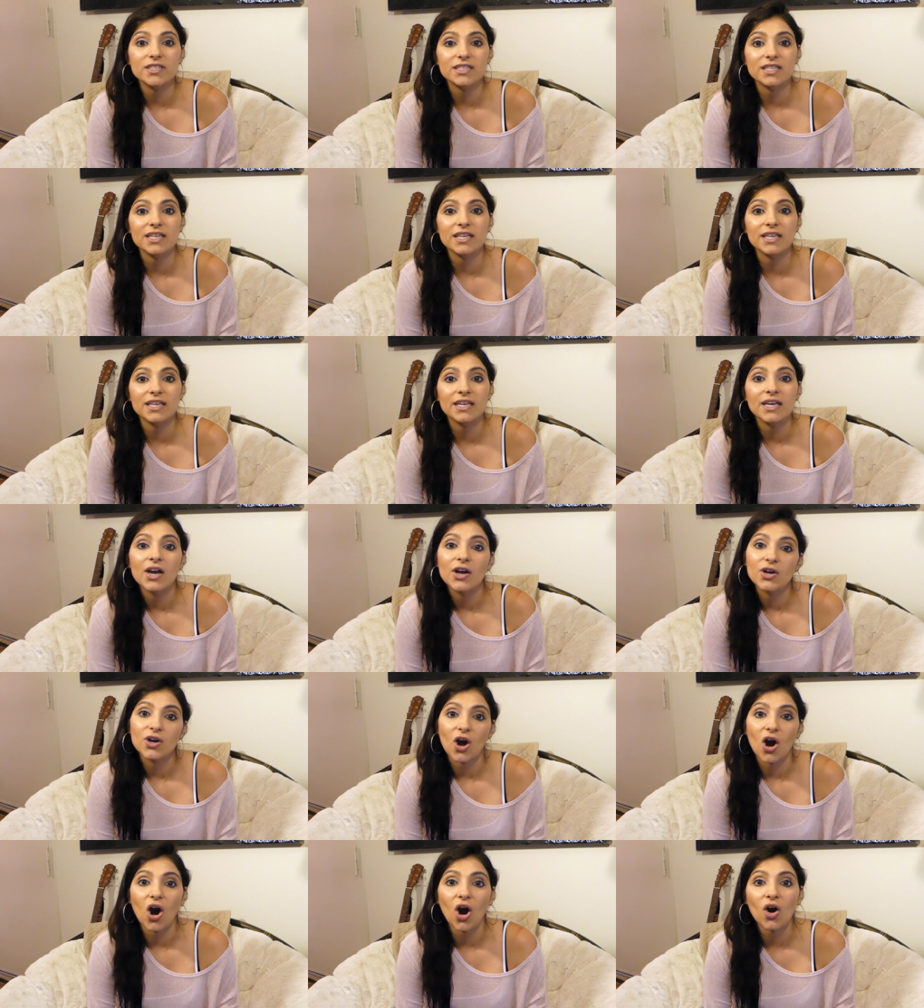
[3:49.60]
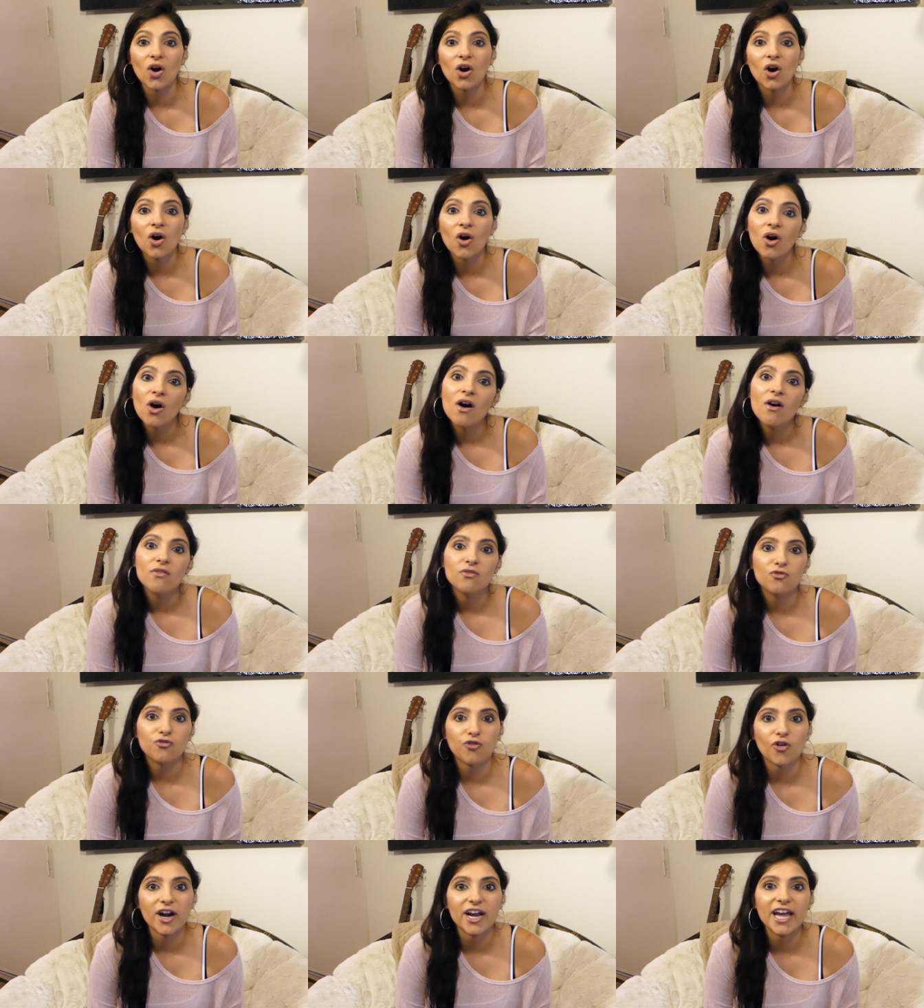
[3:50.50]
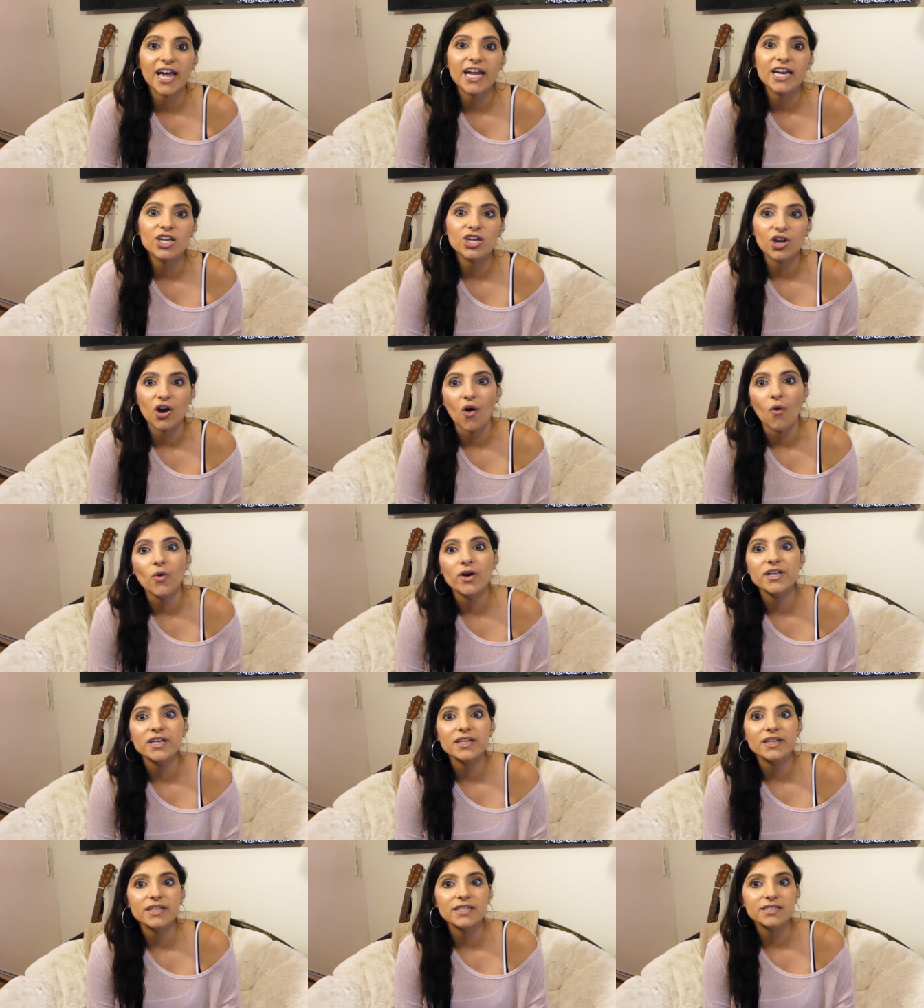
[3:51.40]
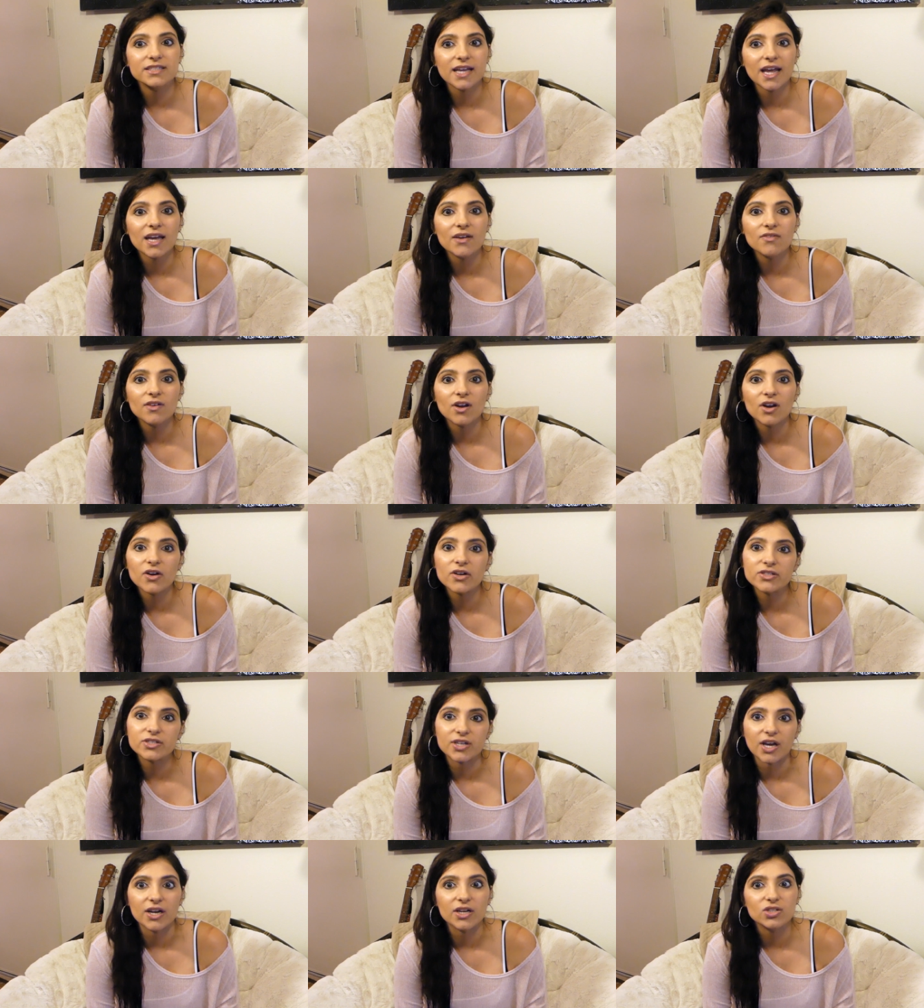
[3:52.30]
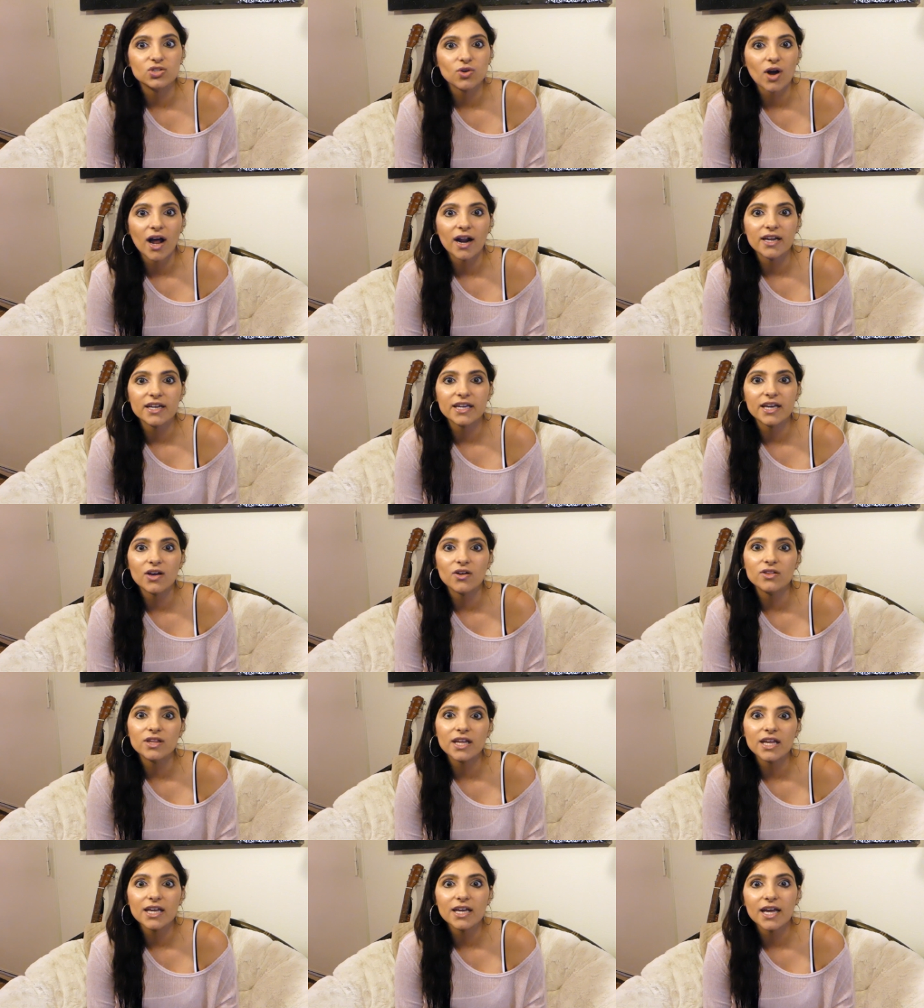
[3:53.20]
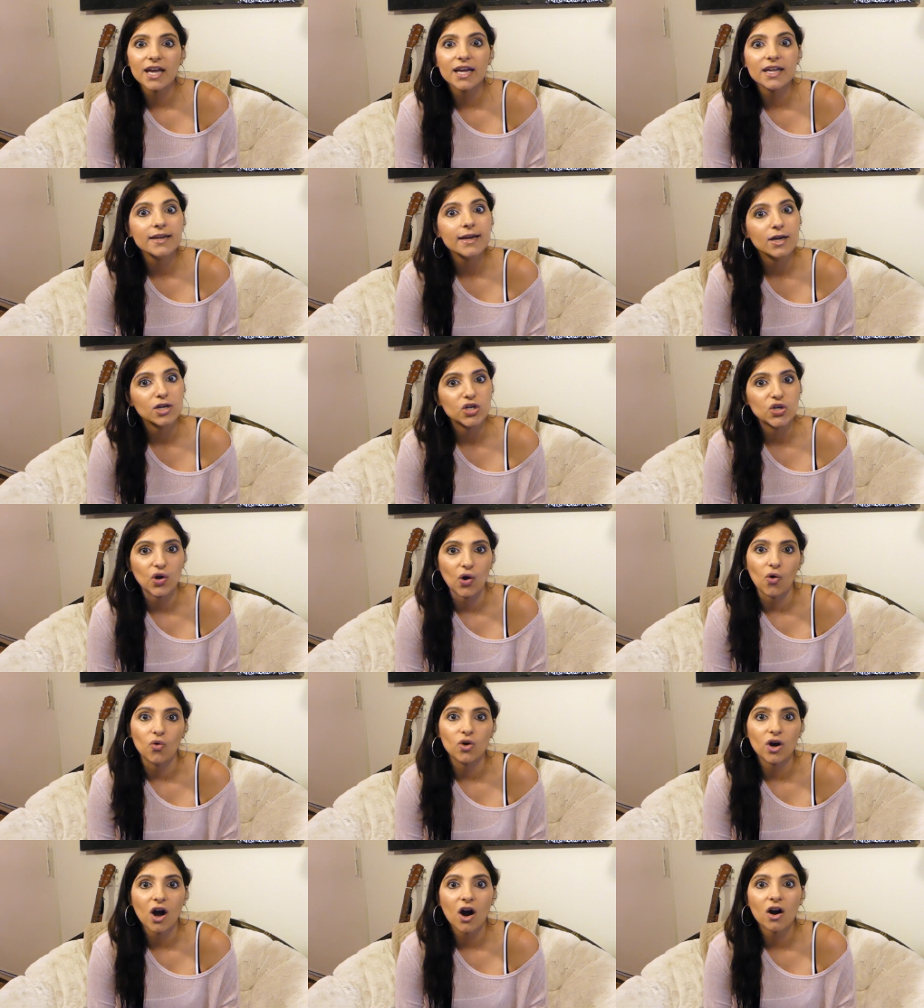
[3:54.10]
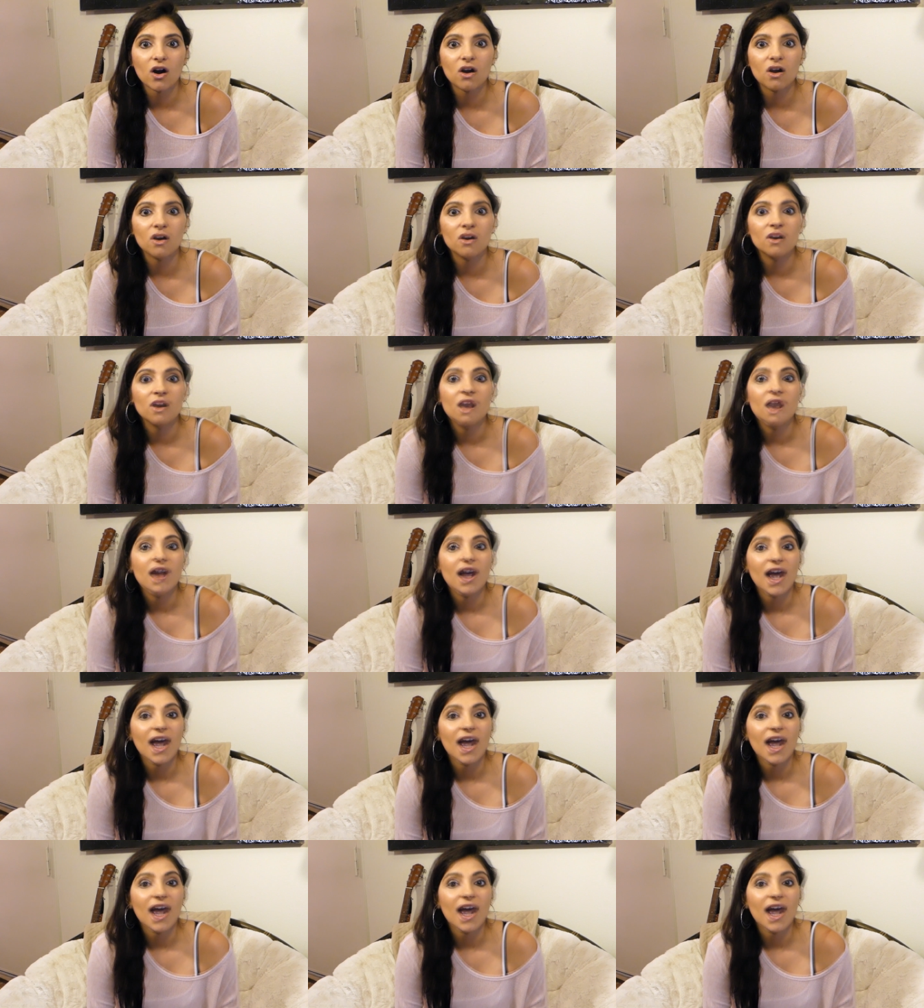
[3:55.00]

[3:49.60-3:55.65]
see Carl friggin' go into the Savior. It's gonna try to kill Negan. Go, Carl.